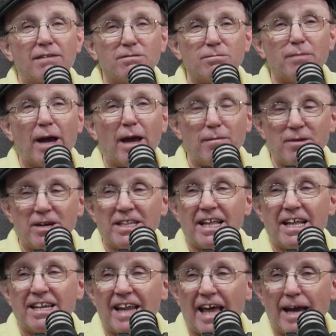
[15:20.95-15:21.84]
have a baby
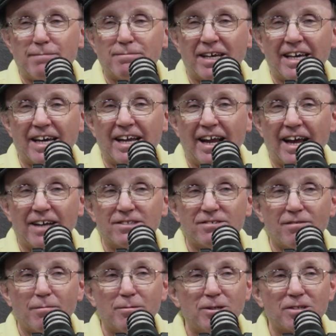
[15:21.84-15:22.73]
and then name the kid
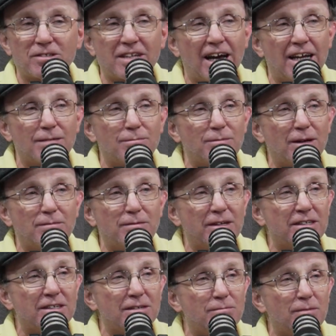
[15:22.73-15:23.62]
after? I mean, there's got to be
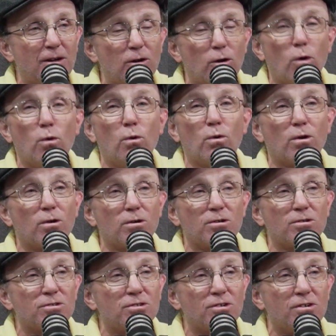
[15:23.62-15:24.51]
like
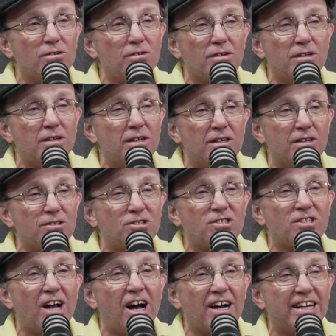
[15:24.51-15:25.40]
Hooters or
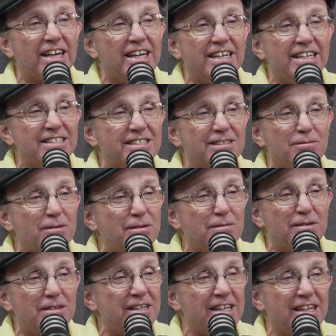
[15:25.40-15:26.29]
Stuckies. I
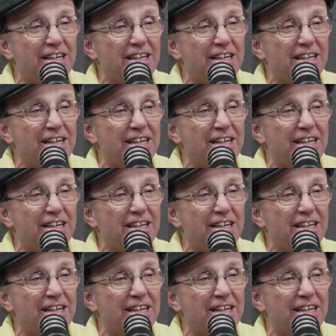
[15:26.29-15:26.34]
mean, what?